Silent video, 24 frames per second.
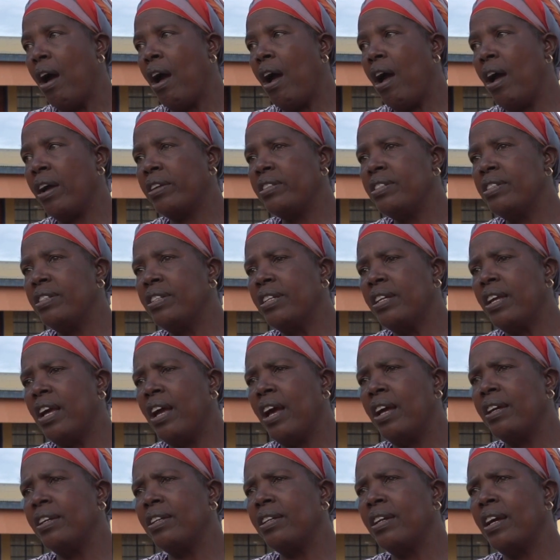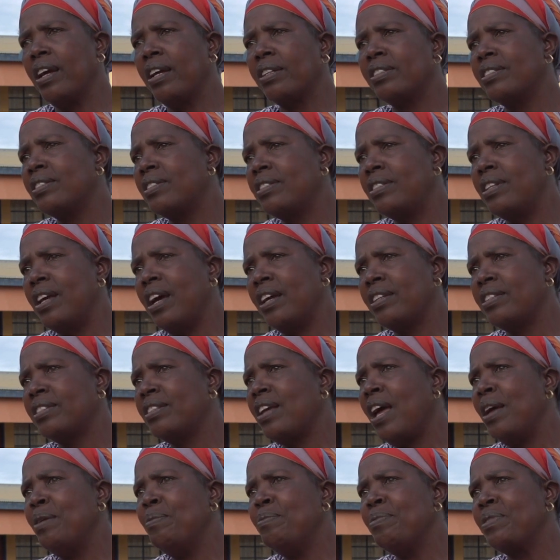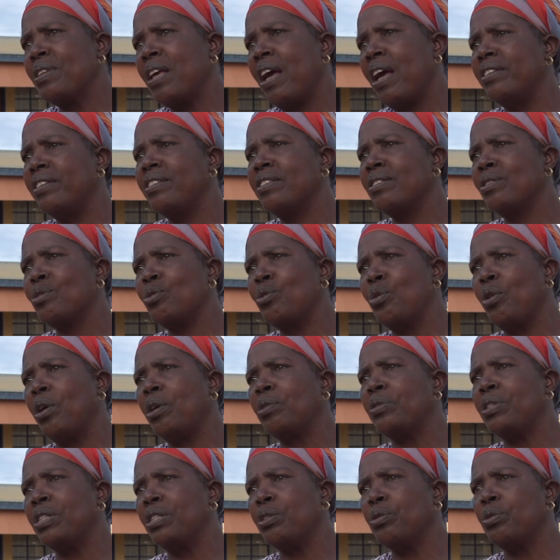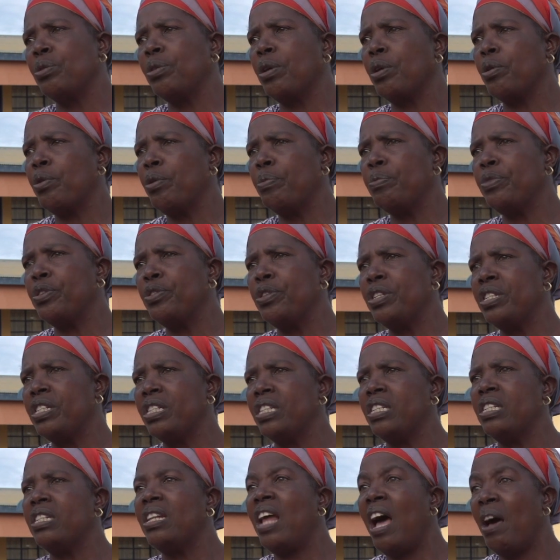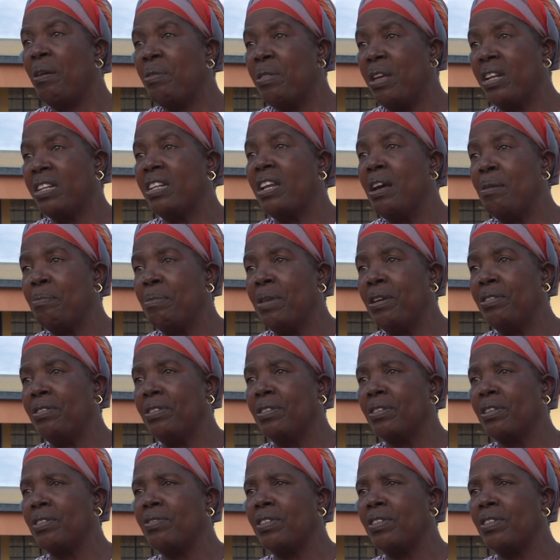Actually, at times just go out into the community, now that I'm a